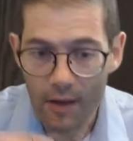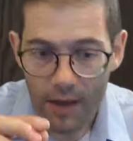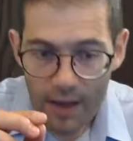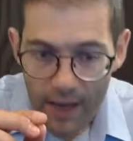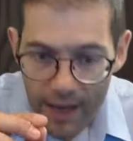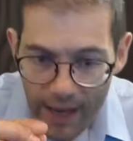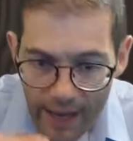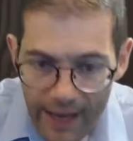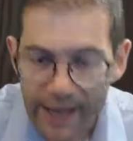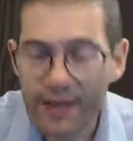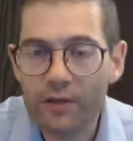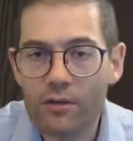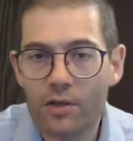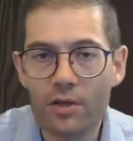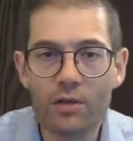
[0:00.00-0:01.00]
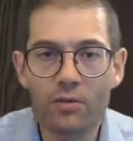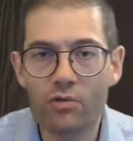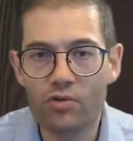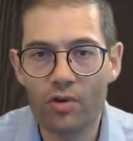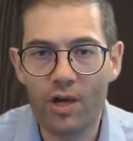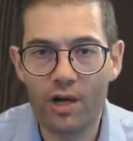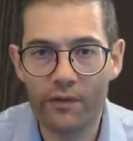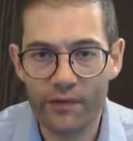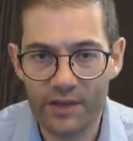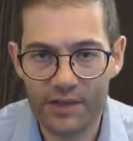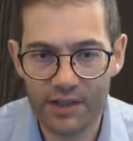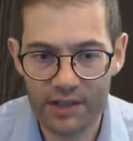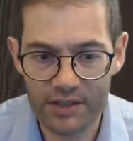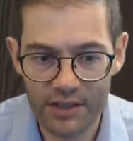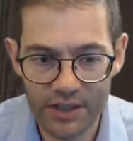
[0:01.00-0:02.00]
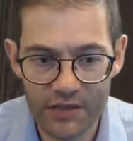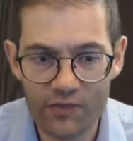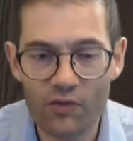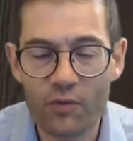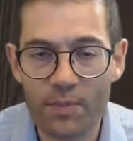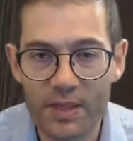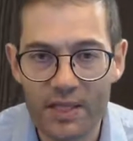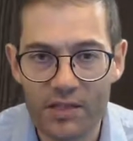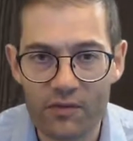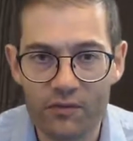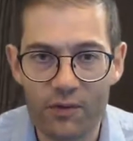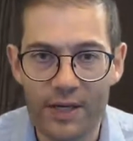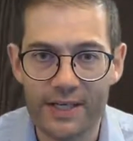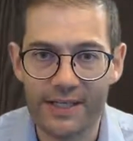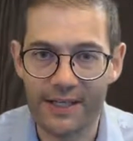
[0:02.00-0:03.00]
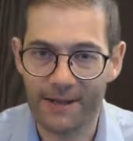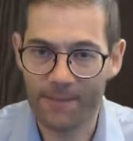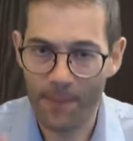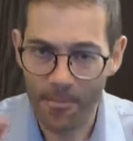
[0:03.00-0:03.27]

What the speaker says: how do you draft a successful piece of writing?